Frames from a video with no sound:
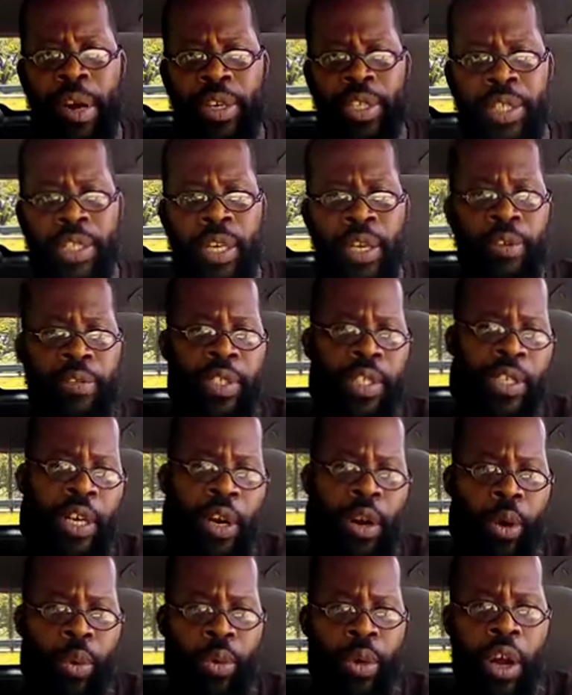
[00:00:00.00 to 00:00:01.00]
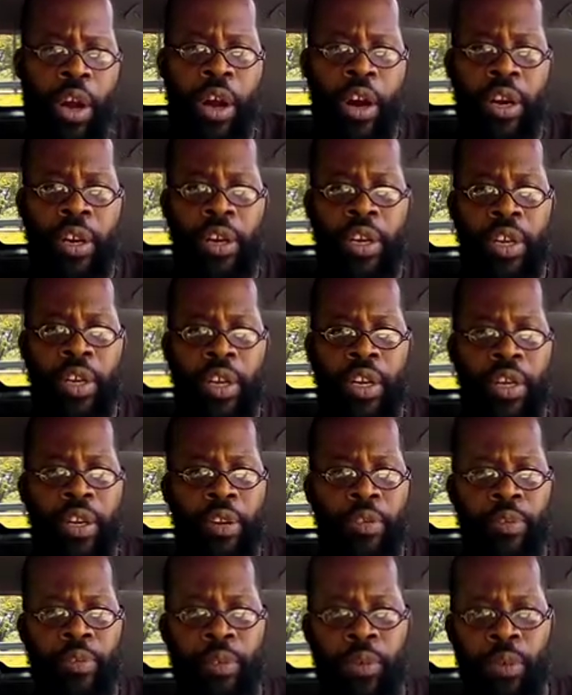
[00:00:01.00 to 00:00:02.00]
ourselves in our own heart,
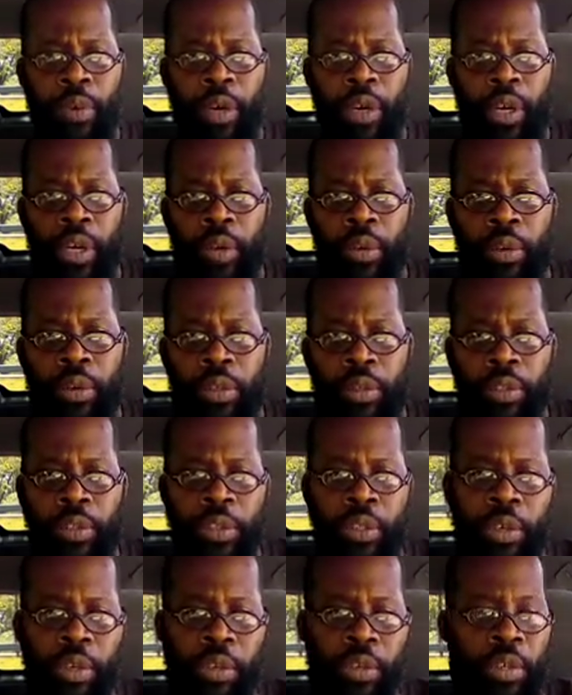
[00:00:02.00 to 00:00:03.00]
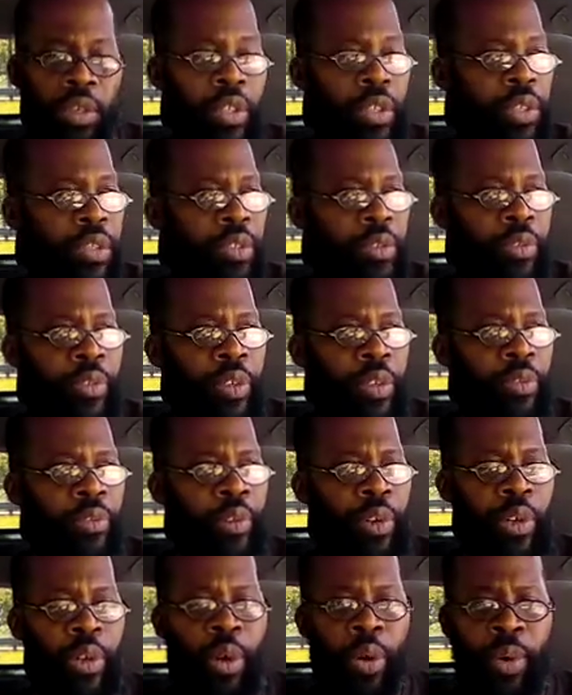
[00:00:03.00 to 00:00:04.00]
uh, you know, for,
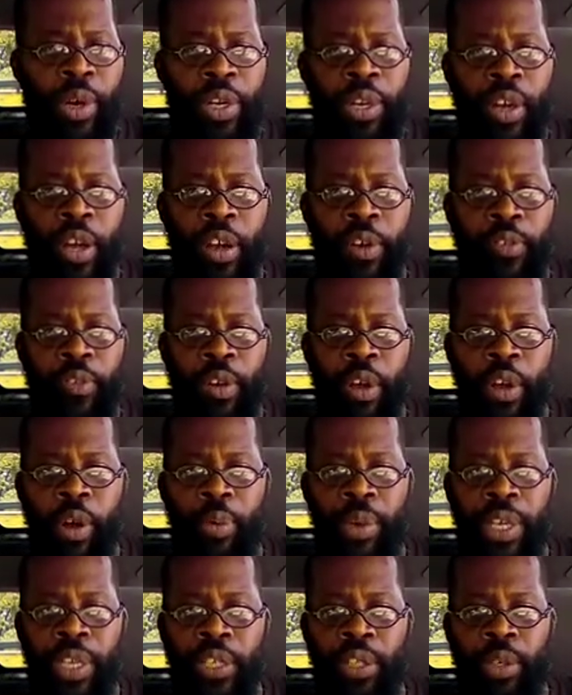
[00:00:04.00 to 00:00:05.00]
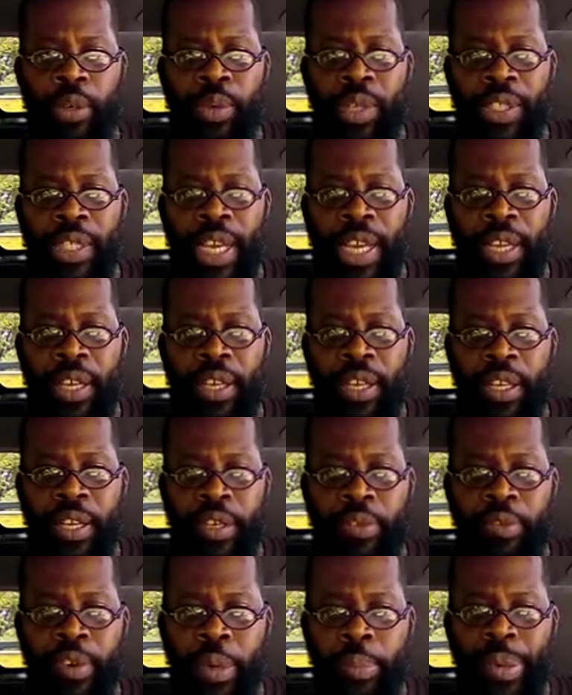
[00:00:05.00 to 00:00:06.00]
for going off. All we can do is
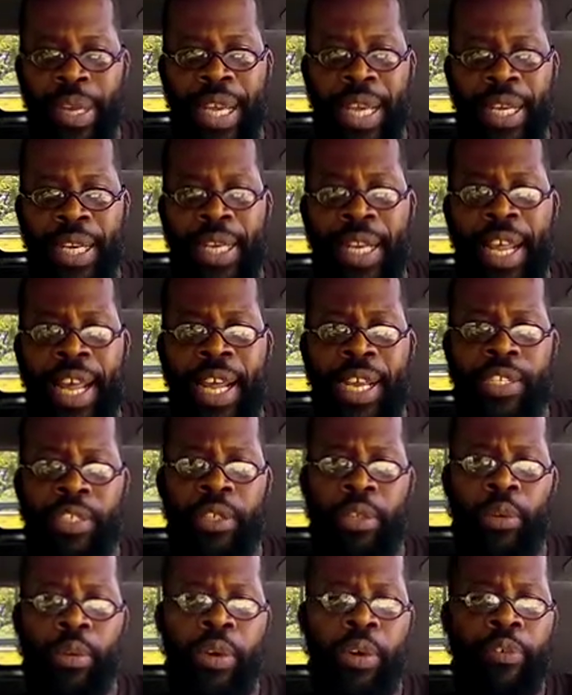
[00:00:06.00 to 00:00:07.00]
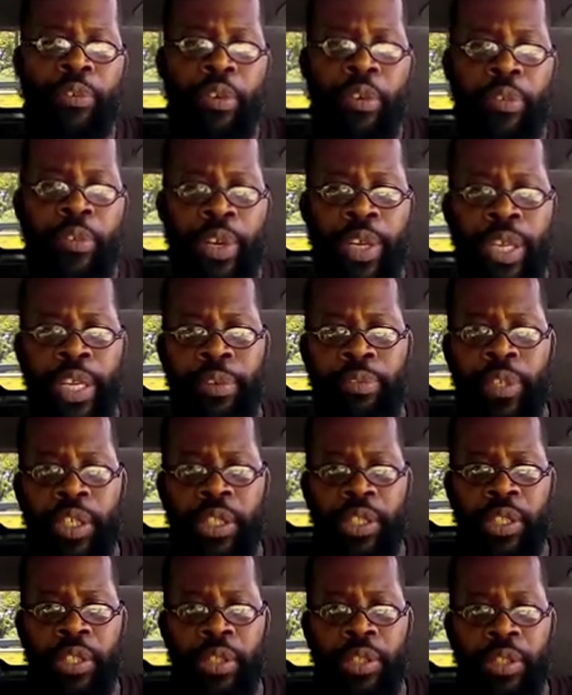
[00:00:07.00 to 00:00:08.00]
repent and ask the Lord for
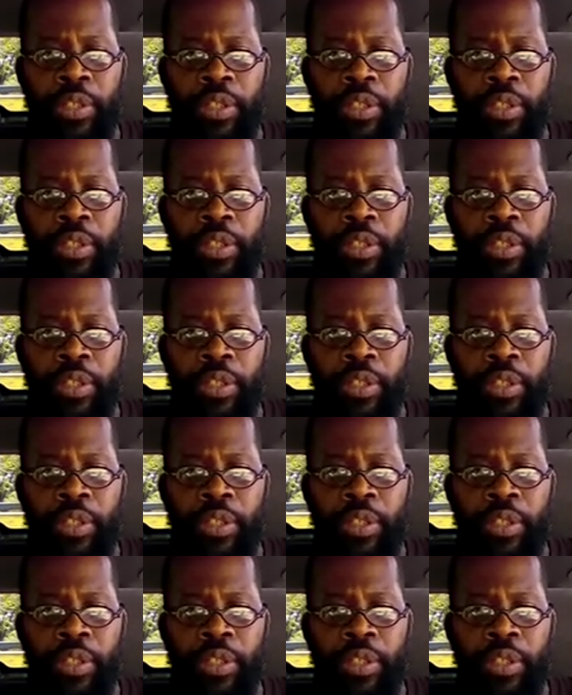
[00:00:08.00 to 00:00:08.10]
forgiveness,